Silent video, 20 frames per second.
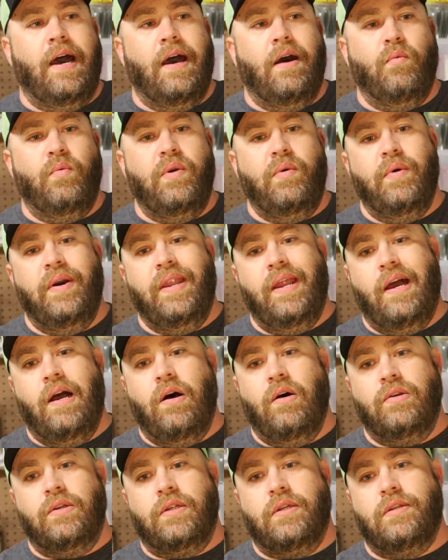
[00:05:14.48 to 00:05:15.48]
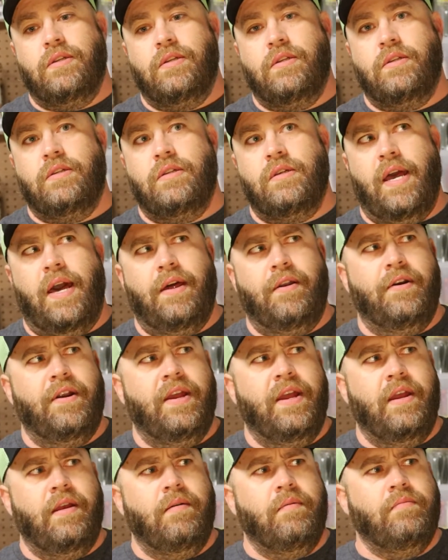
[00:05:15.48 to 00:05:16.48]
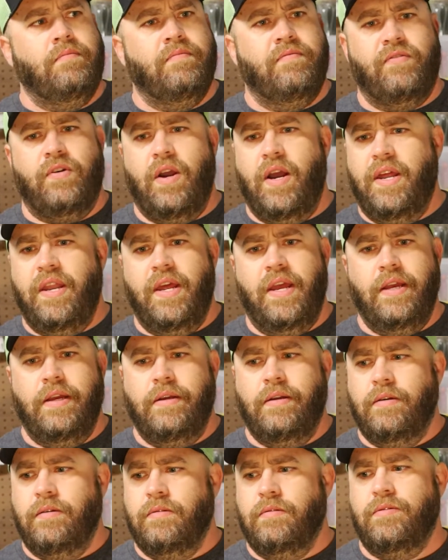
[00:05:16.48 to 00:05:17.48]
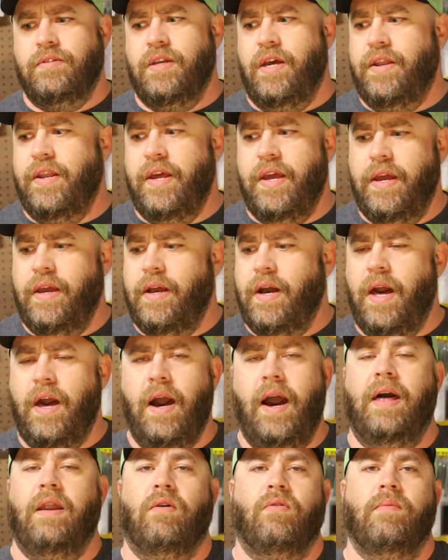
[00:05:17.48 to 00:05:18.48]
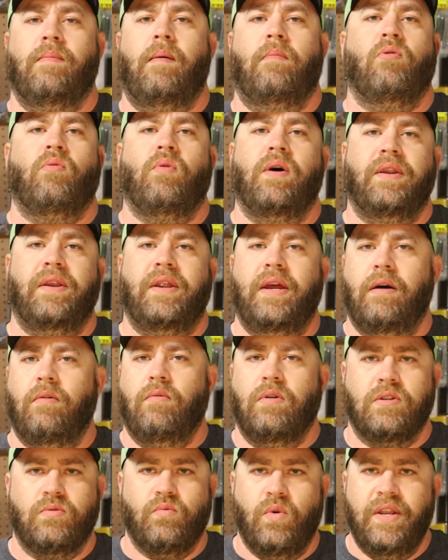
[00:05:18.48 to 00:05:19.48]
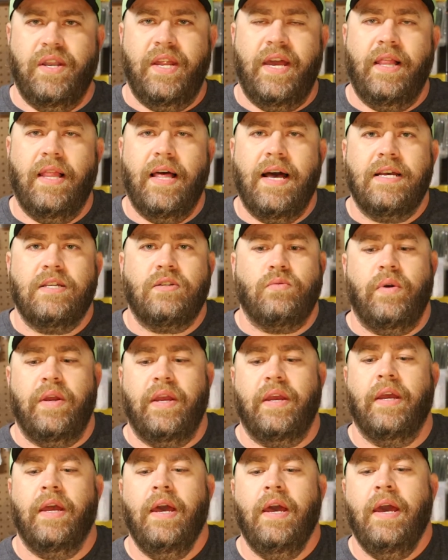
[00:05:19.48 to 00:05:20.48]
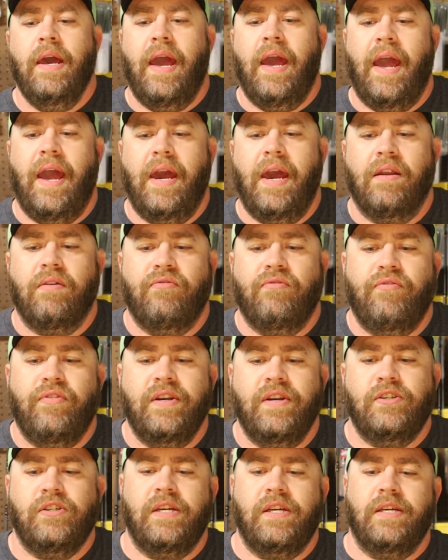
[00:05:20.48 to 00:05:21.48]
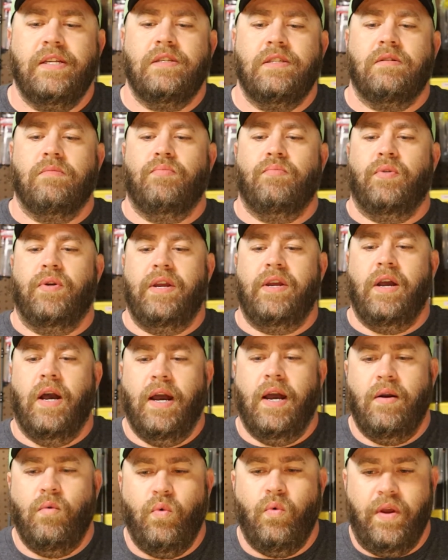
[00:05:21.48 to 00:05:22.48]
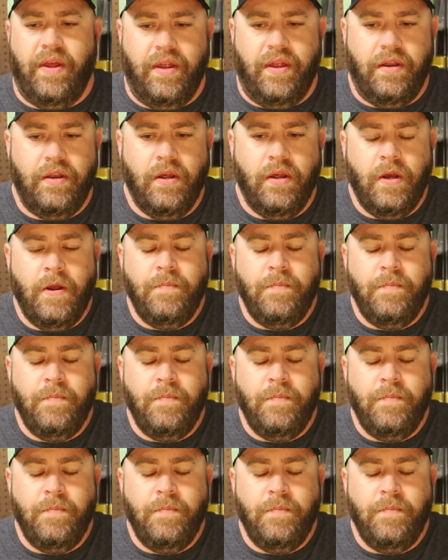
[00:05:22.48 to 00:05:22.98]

We went out Saturday, Friday, Sunday. I don't remember what day it was. One day last week, and fished in some pretty high wind.